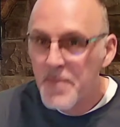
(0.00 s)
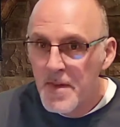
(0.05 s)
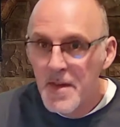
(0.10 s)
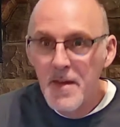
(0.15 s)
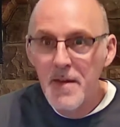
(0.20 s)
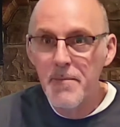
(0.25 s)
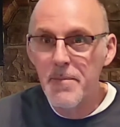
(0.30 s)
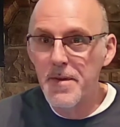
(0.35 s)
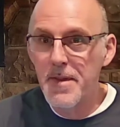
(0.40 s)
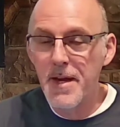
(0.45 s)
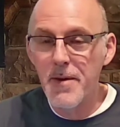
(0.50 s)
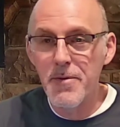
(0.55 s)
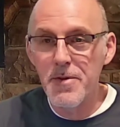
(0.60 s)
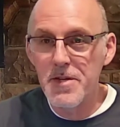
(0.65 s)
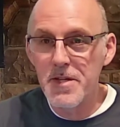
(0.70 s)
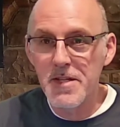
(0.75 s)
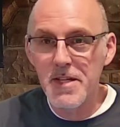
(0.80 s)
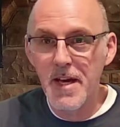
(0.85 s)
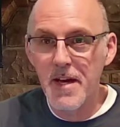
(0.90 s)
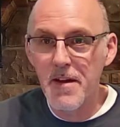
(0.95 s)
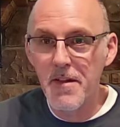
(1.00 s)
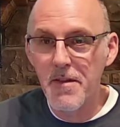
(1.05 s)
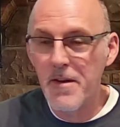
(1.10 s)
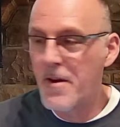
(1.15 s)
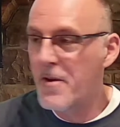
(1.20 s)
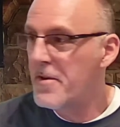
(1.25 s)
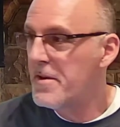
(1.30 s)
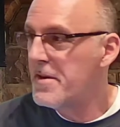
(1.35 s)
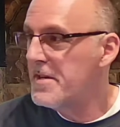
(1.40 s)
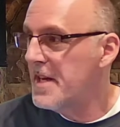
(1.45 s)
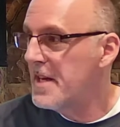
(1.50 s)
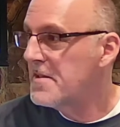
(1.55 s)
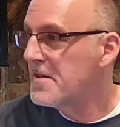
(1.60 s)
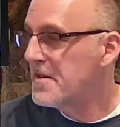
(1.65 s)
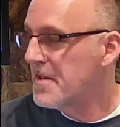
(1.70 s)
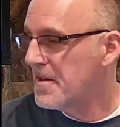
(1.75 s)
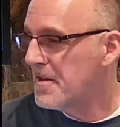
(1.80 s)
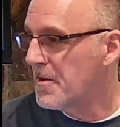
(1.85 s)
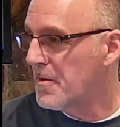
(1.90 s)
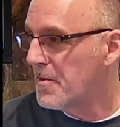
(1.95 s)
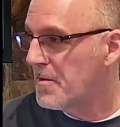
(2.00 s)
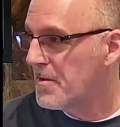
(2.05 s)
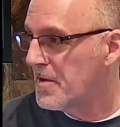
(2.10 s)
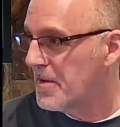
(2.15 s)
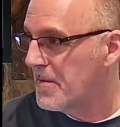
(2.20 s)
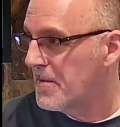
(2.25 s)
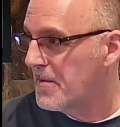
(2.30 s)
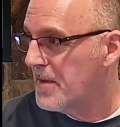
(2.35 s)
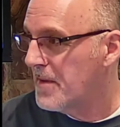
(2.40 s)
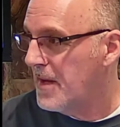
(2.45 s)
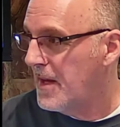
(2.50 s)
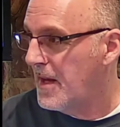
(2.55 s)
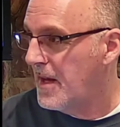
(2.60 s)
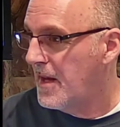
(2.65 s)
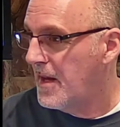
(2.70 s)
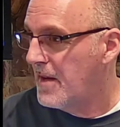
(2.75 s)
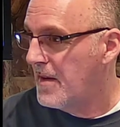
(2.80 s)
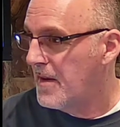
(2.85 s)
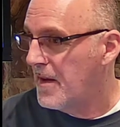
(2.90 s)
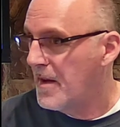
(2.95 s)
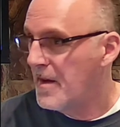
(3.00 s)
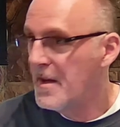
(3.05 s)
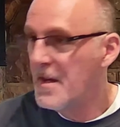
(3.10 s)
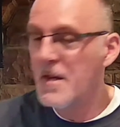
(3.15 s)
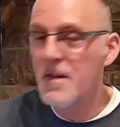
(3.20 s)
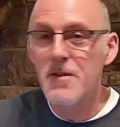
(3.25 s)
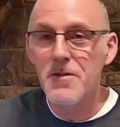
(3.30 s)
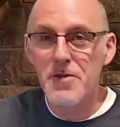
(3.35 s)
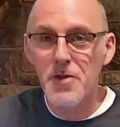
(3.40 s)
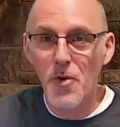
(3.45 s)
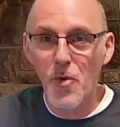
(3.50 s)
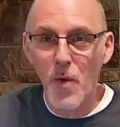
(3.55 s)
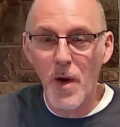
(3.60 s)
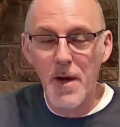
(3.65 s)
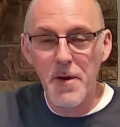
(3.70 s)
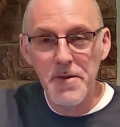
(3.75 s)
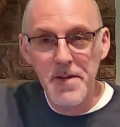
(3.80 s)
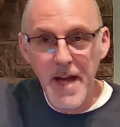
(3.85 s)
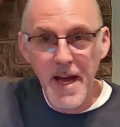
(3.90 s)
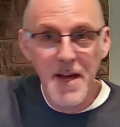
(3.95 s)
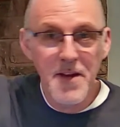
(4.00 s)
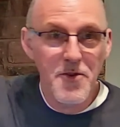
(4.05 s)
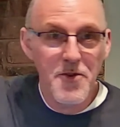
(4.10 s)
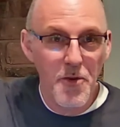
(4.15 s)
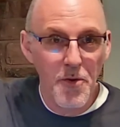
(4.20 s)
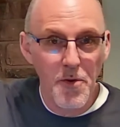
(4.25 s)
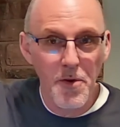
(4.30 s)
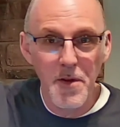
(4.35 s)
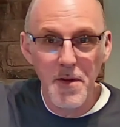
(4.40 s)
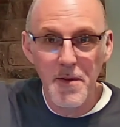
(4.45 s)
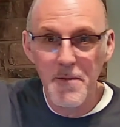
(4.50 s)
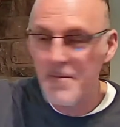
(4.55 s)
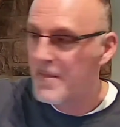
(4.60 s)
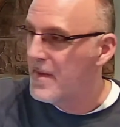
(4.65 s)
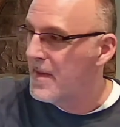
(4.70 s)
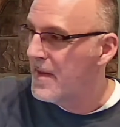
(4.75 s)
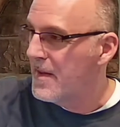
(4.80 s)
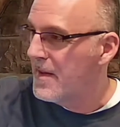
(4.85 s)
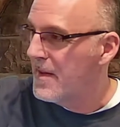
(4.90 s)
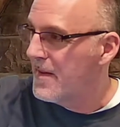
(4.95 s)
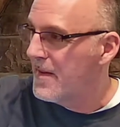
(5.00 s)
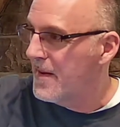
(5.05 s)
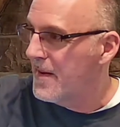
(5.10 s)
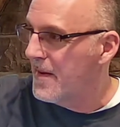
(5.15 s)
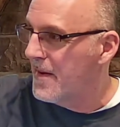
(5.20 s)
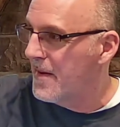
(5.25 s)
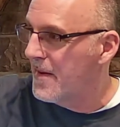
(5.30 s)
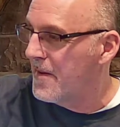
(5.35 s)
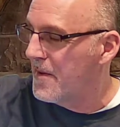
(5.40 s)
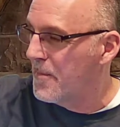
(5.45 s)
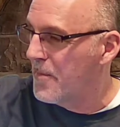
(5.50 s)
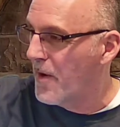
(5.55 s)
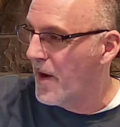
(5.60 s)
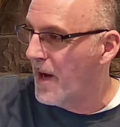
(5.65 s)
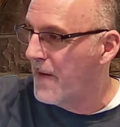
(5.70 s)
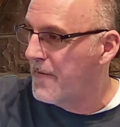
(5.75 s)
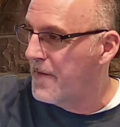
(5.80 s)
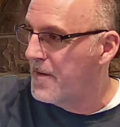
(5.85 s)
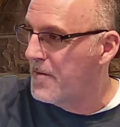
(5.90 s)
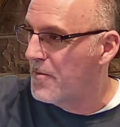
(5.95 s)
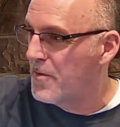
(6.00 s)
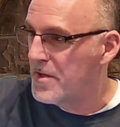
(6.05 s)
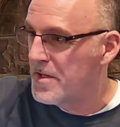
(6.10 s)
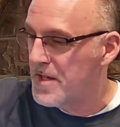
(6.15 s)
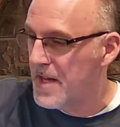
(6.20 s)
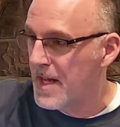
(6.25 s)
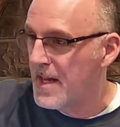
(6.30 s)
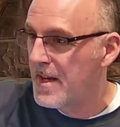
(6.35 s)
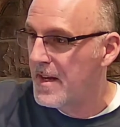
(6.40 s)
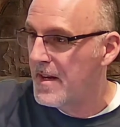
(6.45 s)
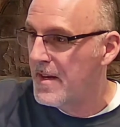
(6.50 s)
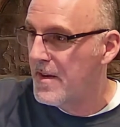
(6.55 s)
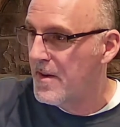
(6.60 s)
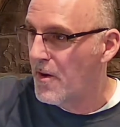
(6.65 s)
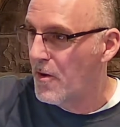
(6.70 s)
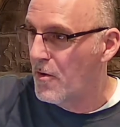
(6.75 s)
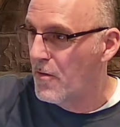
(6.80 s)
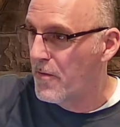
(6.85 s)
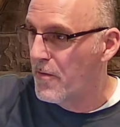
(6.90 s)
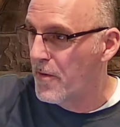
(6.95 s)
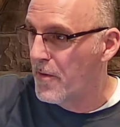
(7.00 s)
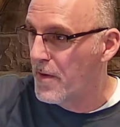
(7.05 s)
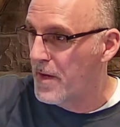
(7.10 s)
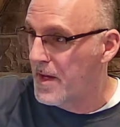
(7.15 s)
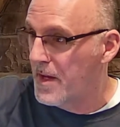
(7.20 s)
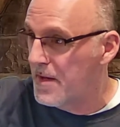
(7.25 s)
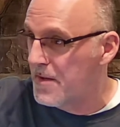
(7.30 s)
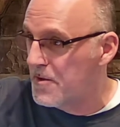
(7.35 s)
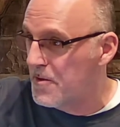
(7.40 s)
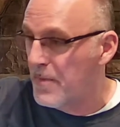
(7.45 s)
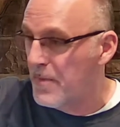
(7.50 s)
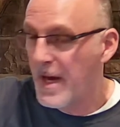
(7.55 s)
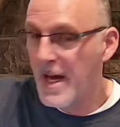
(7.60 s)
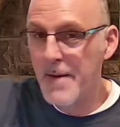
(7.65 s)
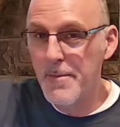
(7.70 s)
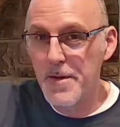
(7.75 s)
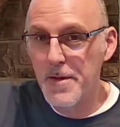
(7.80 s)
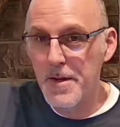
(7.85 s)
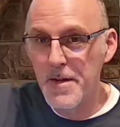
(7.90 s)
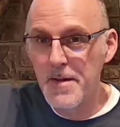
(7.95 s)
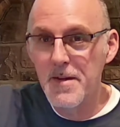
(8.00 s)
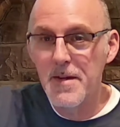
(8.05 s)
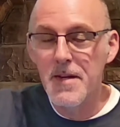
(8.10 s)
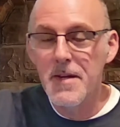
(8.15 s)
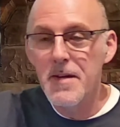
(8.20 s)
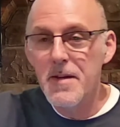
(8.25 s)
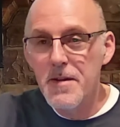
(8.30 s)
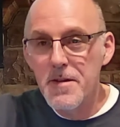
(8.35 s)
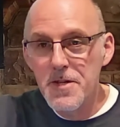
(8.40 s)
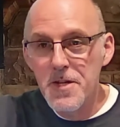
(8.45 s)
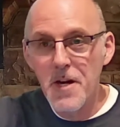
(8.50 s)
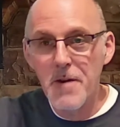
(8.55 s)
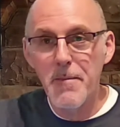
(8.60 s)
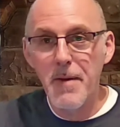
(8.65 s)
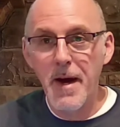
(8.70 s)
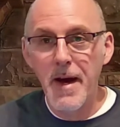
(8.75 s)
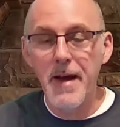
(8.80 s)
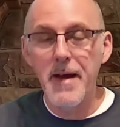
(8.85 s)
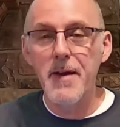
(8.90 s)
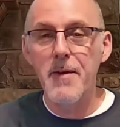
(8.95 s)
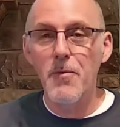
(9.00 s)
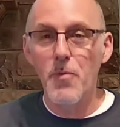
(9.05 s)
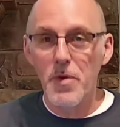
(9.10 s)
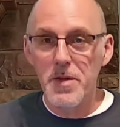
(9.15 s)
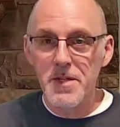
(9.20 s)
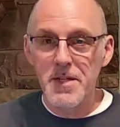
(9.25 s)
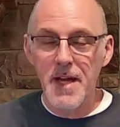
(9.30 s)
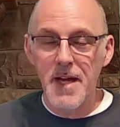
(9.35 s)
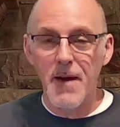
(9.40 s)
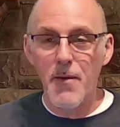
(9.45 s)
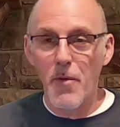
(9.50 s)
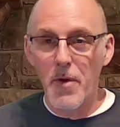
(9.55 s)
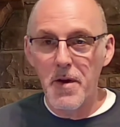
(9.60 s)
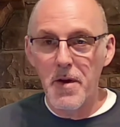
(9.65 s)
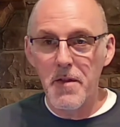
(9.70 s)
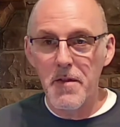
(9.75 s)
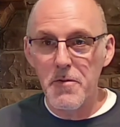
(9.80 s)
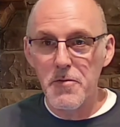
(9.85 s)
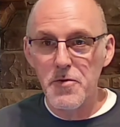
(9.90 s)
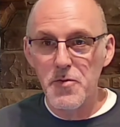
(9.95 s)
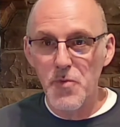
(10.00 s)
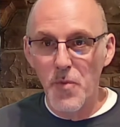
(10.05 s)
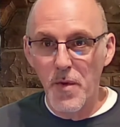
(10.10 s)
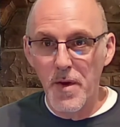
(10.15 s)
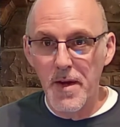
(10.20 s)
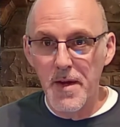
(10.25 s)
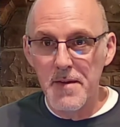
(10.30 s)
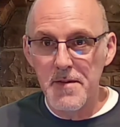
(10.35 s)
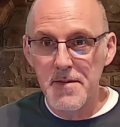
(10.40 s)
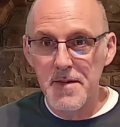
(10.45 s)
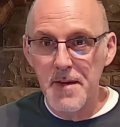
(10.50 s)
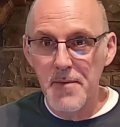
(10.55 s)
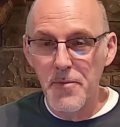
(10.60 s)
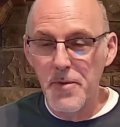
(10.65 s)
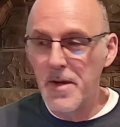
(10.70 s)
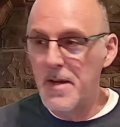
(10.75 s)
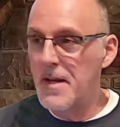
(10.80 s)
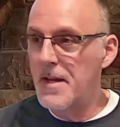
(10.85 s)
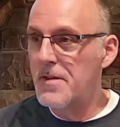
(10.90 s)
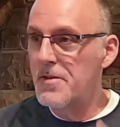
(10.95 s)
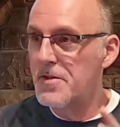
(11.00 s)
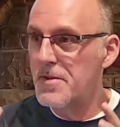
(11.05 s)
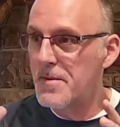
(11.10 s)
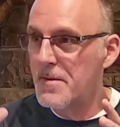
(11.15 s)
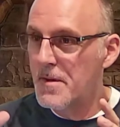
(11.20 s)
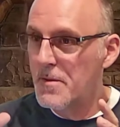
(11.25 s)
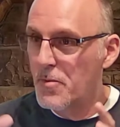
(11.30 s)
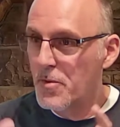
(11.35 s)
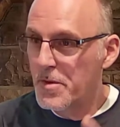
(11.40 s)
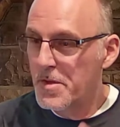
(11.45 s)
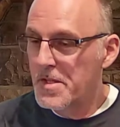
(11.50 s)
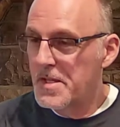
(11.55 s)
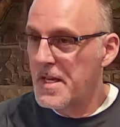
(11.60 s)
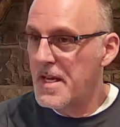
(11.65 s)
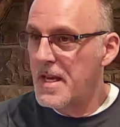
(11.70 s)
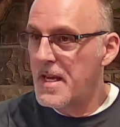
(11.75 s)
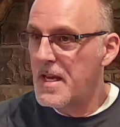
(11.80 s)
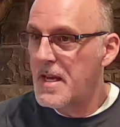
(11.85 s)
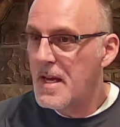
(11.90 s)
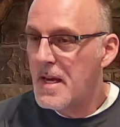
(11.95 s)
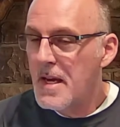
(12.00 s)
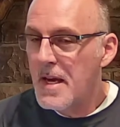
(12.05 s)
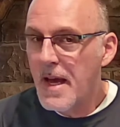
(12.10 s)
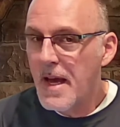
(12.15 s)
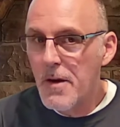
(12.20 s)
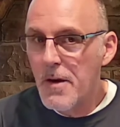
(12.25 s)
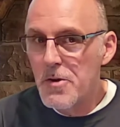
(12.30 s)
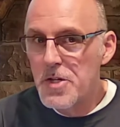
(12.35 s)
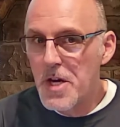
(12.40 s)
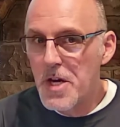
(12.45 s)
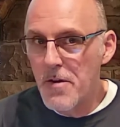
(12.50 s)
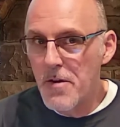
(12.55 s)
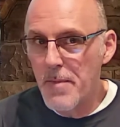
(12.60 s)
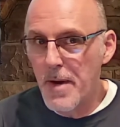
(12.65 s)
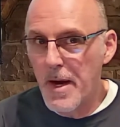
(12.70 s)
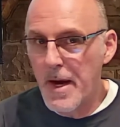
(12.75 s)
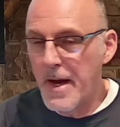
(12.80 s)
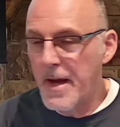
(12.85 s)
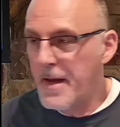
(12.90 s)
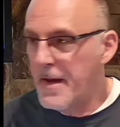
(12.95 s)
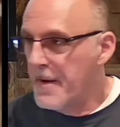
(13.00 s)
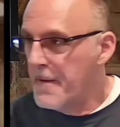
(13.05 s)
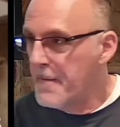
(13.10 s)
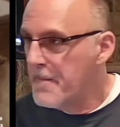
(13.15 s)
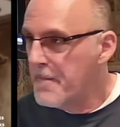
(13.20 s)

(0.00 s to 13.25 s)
but they were just kind of there and destitute. And so while Daniel, the prophet, was taken over into Babylon, Jeremiah was not one of those ones that went. And we'll see how Jeremiah